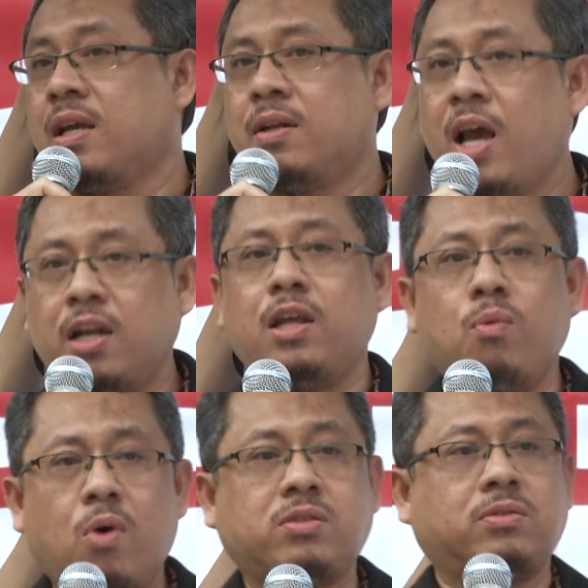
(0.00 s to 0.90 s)
that it
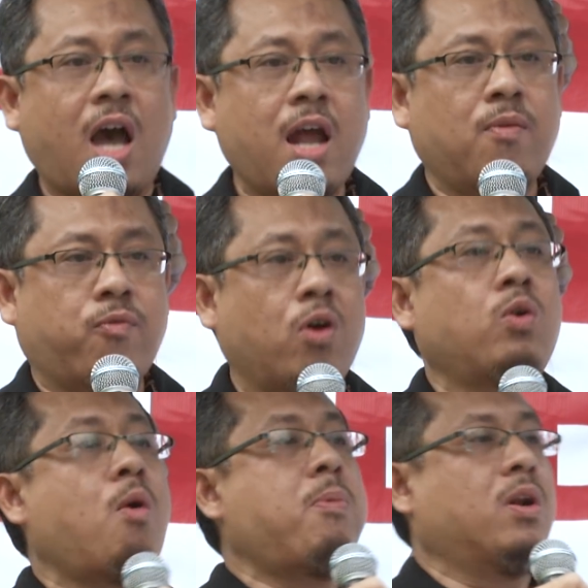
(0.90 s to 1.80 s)
was done for
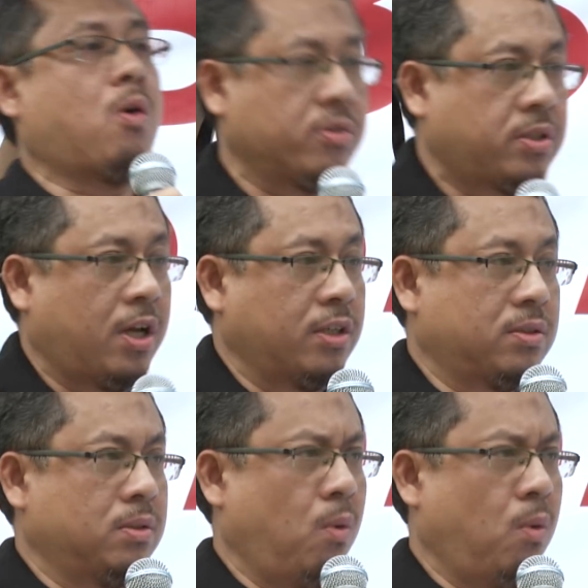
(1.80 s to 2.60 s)
noble causes.